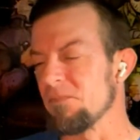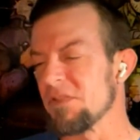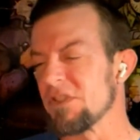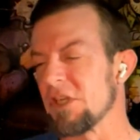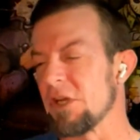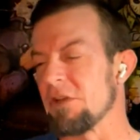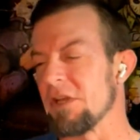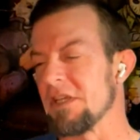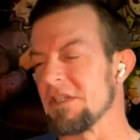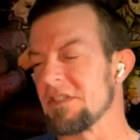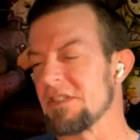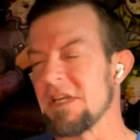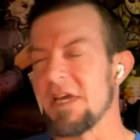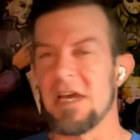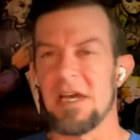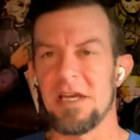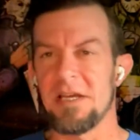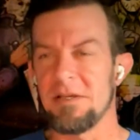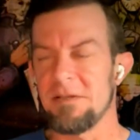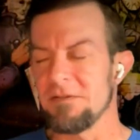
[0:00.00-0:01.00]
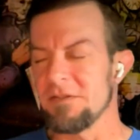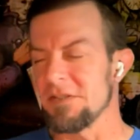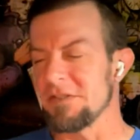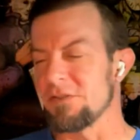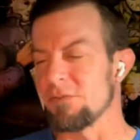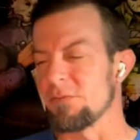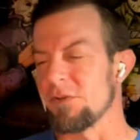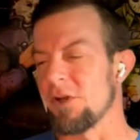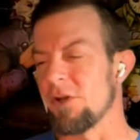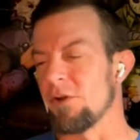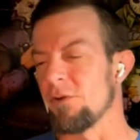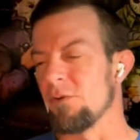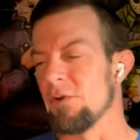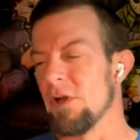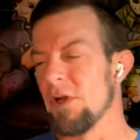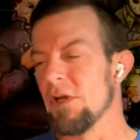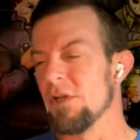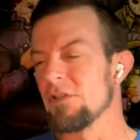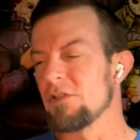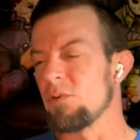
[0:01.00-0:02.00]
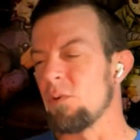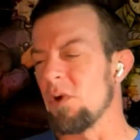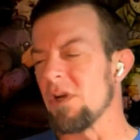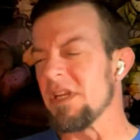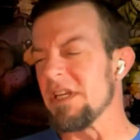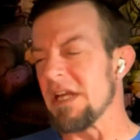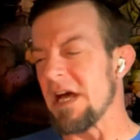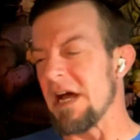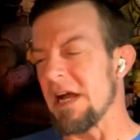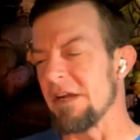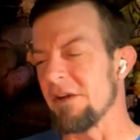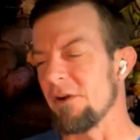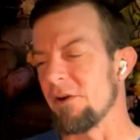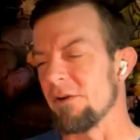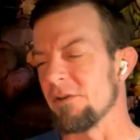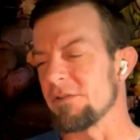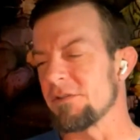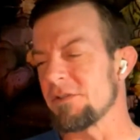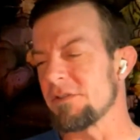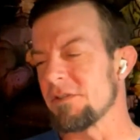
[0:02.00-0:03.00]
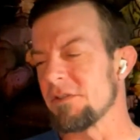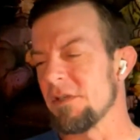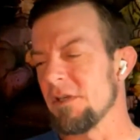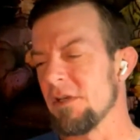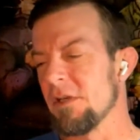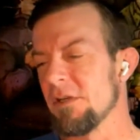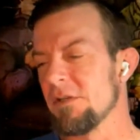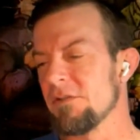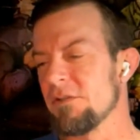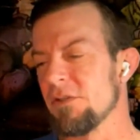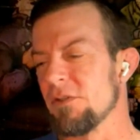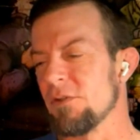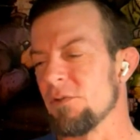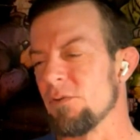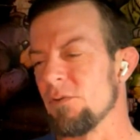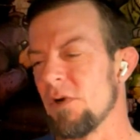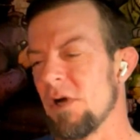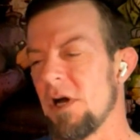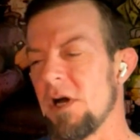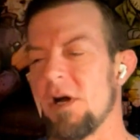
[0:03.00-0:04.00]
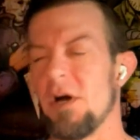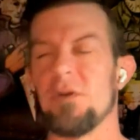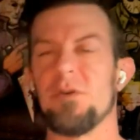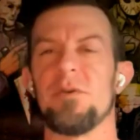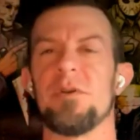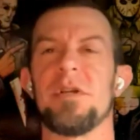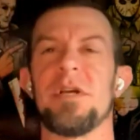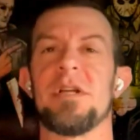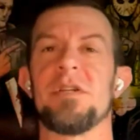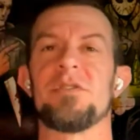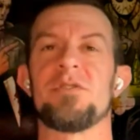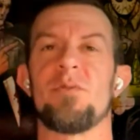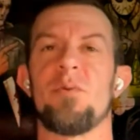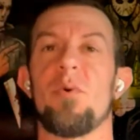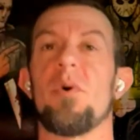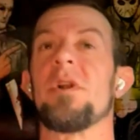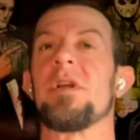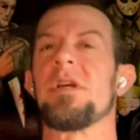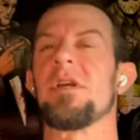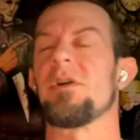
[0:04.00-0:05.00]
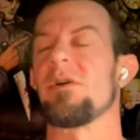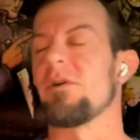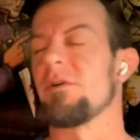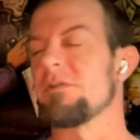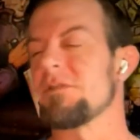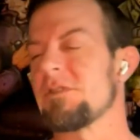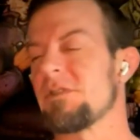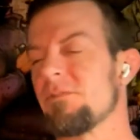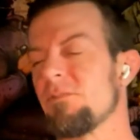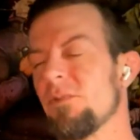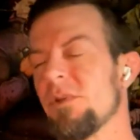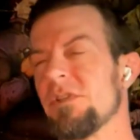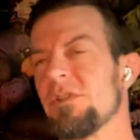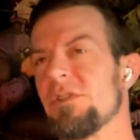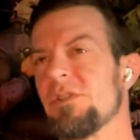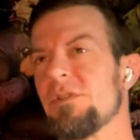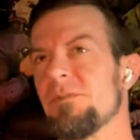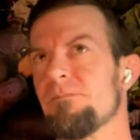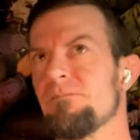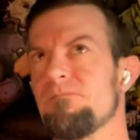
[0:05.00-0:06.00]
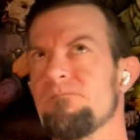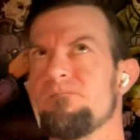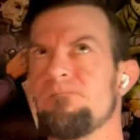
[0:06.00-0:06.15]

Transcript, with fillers: So they say this will go 29 hertz to 120 hertz, which